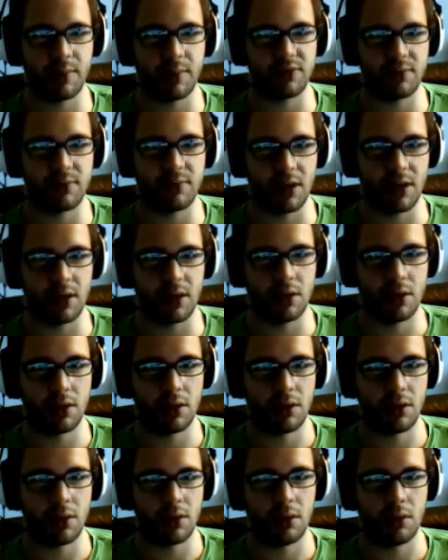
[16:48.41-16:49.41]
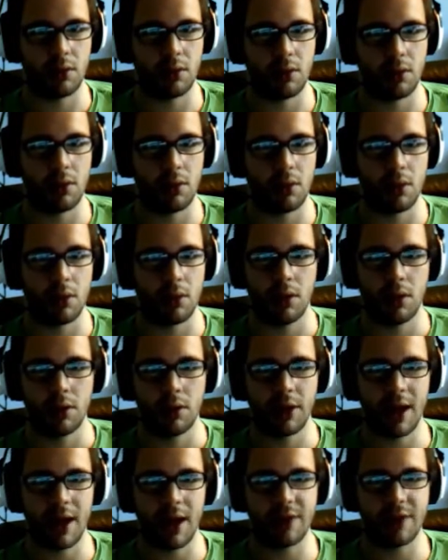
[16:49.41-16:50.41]
smile.
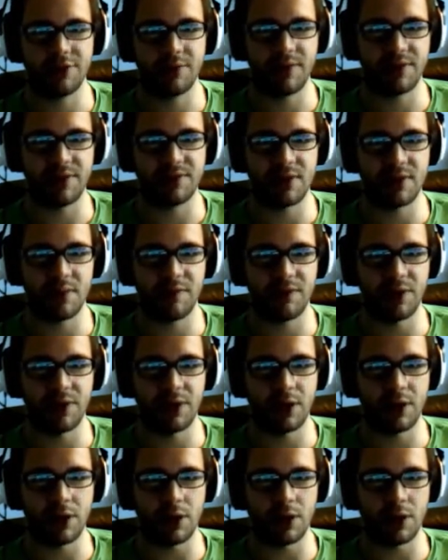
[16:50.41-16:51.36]
There has to be something here.